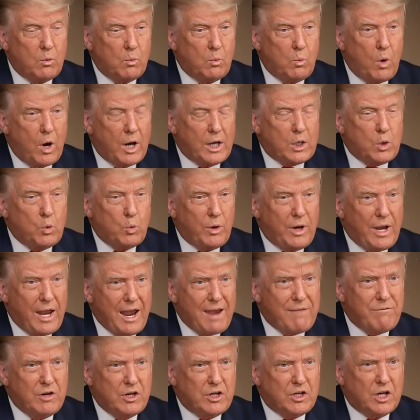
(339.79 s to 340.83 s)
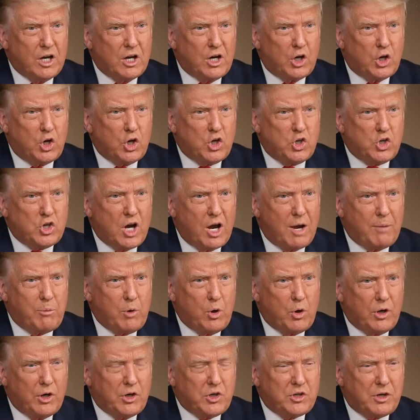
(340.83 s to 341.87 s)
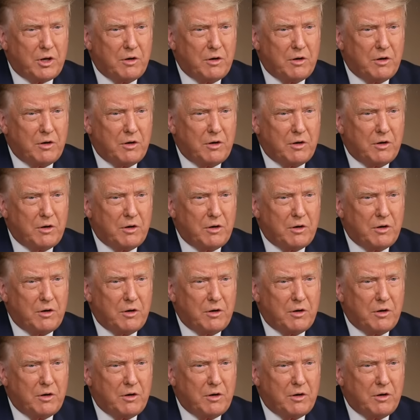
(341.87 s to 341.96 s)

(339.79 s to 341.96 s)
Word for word: What we haven't done a good job on is